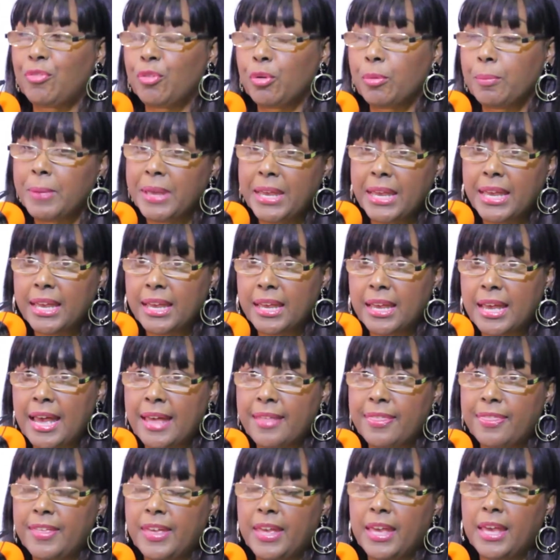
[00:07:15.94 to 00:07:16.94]
for me,
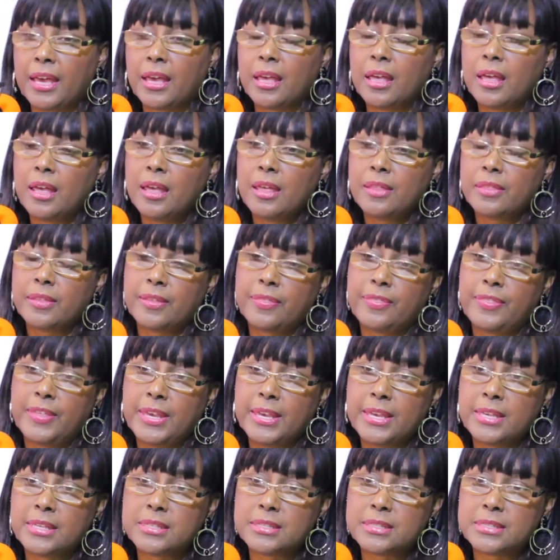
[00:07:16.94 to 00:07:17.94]
I think the
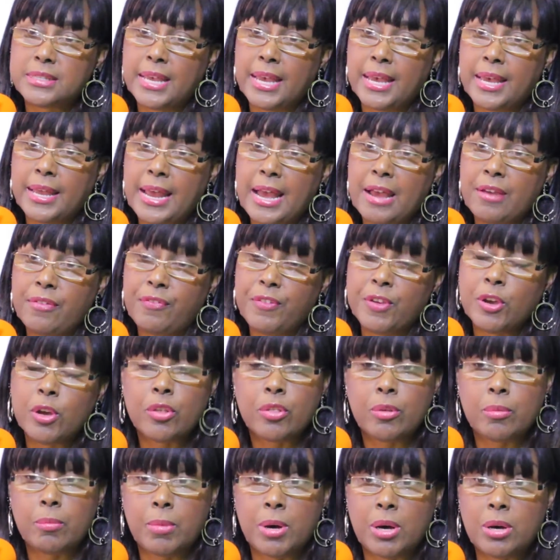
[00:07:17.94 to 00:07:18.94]
things that I
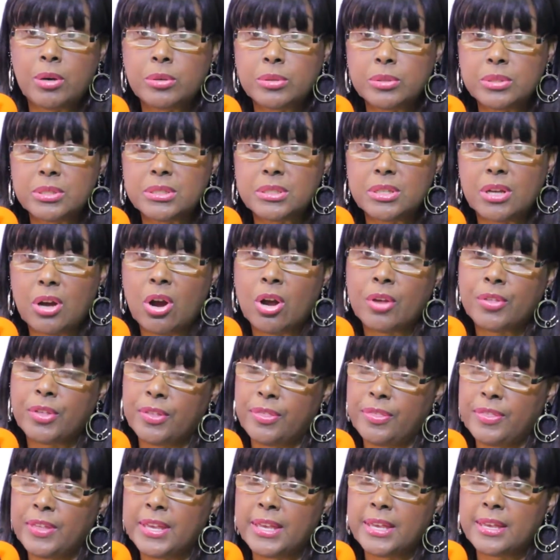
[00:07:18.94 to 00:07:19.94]
fear the most are
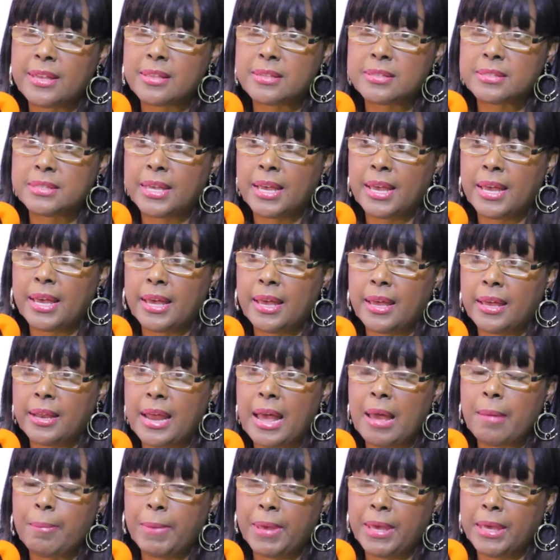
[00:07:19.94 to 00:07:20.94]
the things that
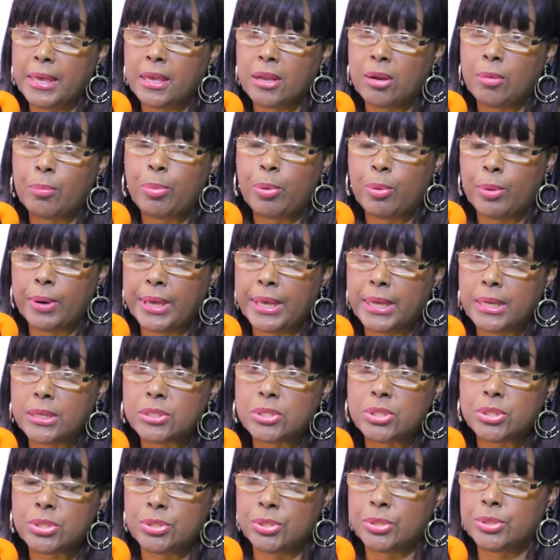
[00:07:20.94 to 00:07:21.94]
I make it a
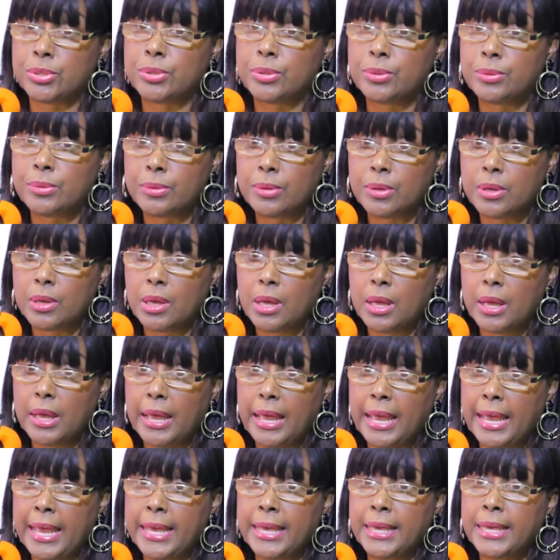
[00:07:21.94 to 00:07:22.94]
point to do
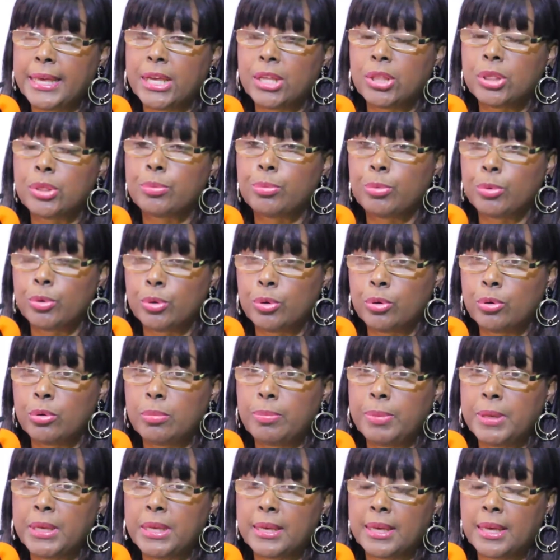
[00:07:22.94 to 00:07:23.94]
and get
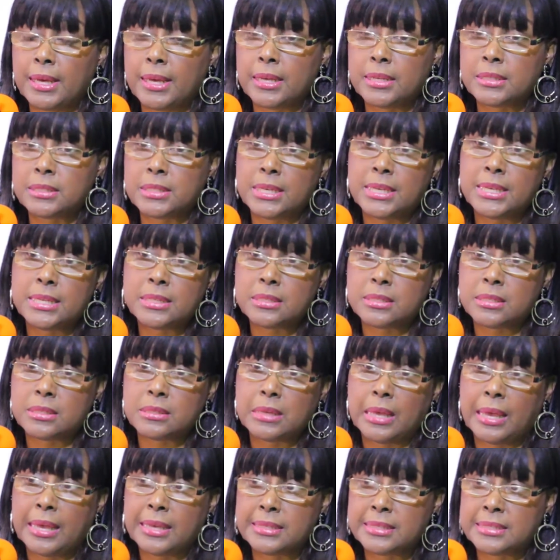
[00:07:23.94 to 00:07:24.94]
through, because
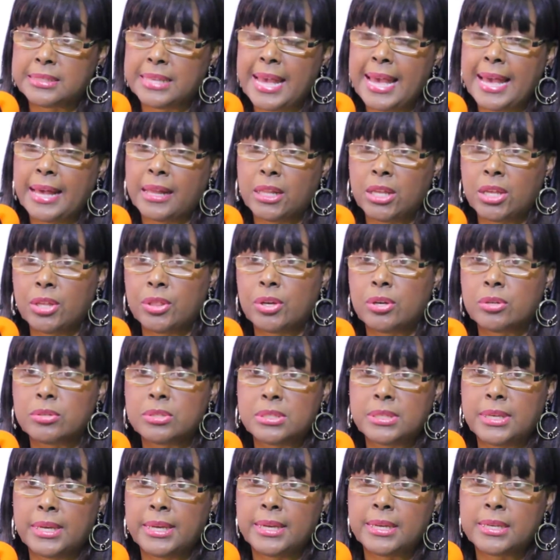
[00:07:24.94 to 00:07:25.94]
it's exactly
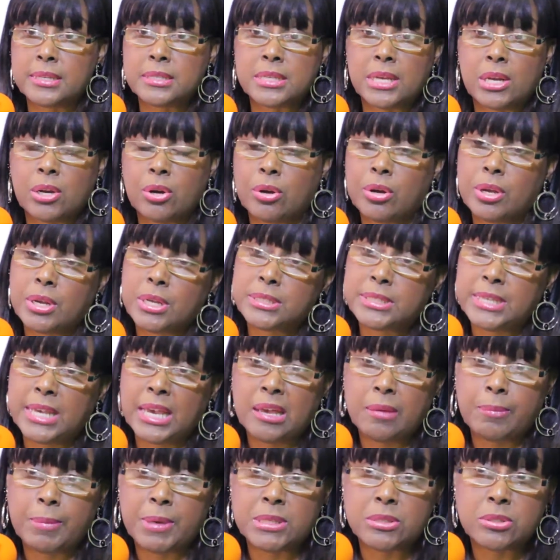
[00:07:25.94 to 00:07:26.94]
those things that are going to
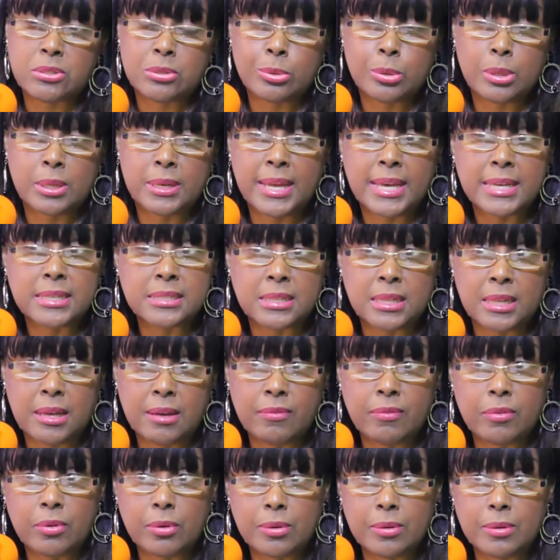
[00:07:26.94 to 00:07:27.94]
take me to the next
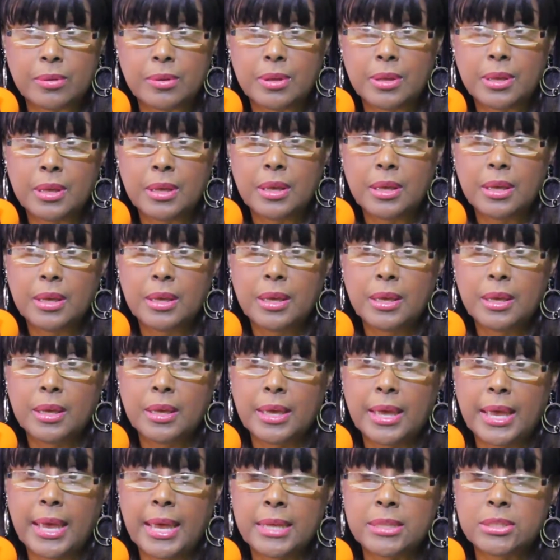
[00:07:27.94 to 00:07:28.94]
level. Yeah.
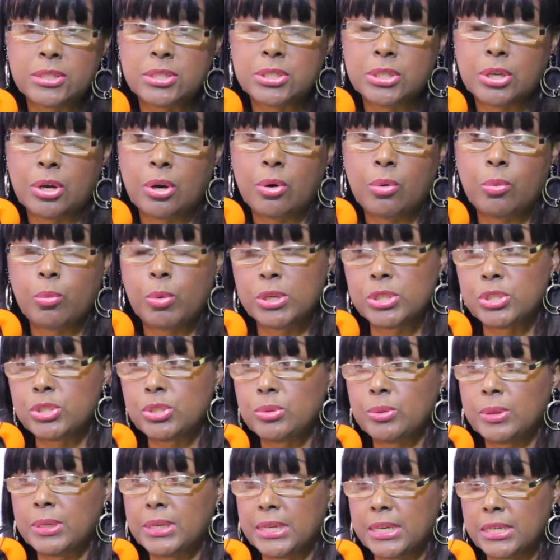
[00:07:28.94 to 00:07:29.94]
And so
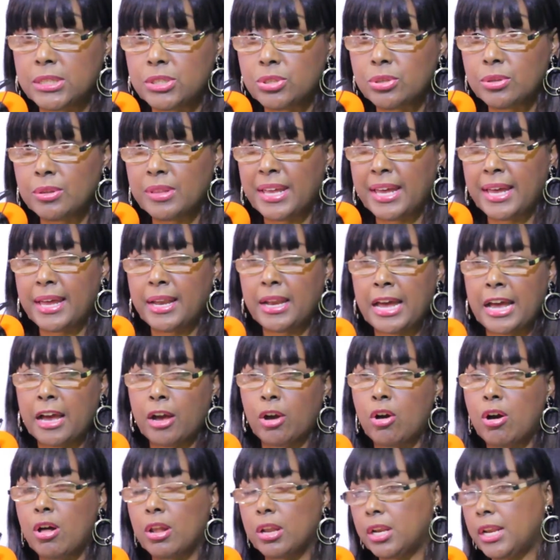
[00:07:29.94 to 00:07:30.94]
once you get to that, I
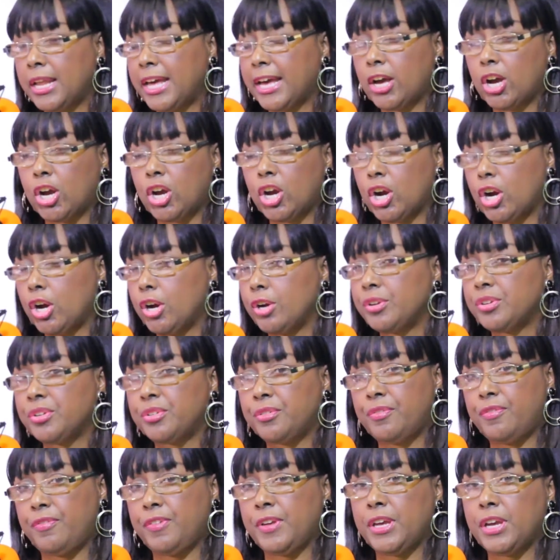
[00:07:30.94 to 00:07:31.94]
call it like a curtain
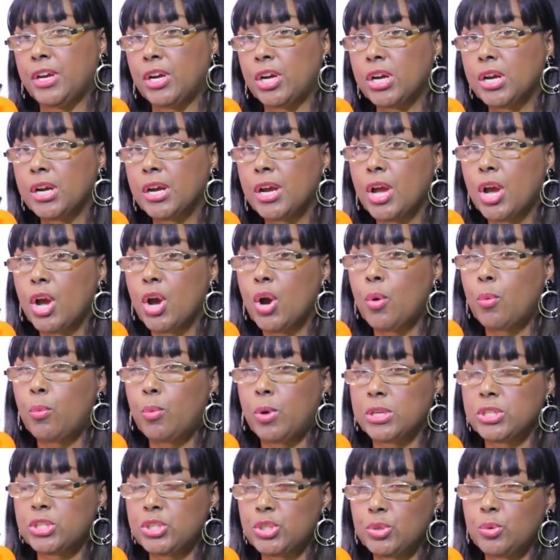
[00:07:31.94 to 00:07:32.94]
of fear.
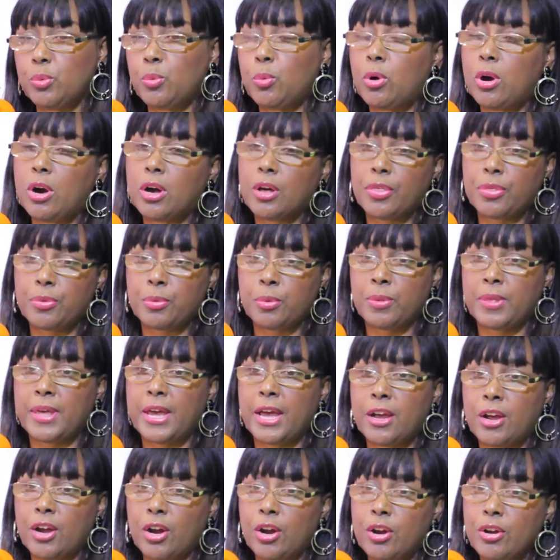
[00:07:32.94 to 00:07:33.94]
Once you walk through
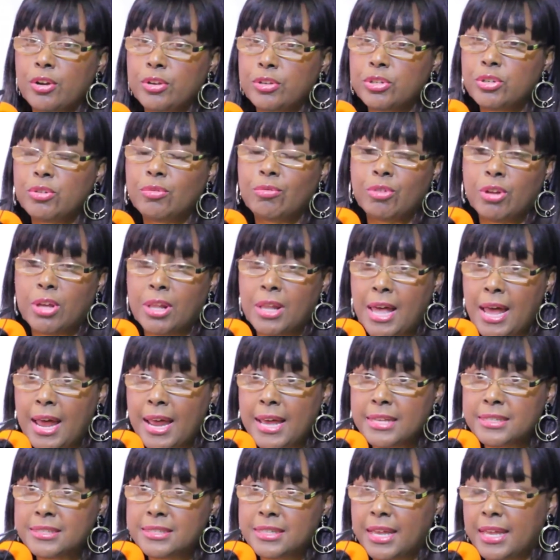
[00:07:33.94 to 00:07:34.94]
that curtain, you
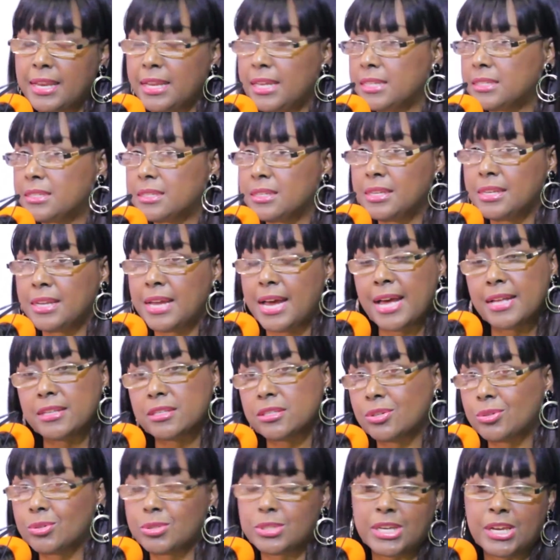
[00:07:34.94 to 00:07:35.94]
realize that it's not
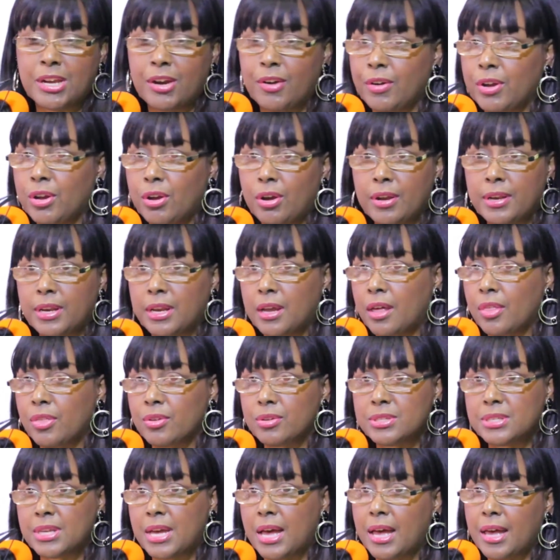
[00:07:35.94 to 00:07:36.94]
so scary on the
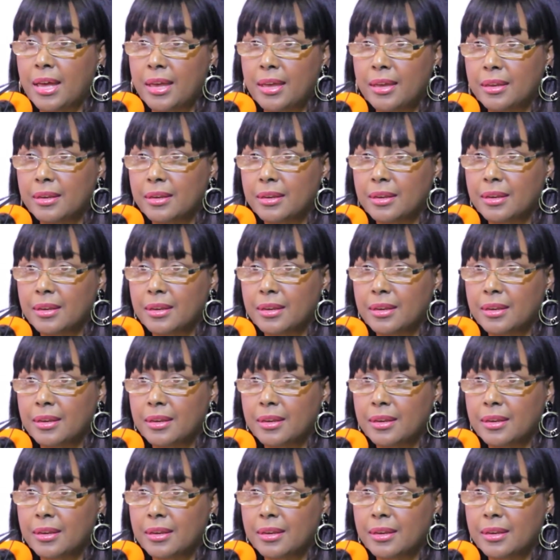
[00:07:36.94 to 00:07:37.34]
other side.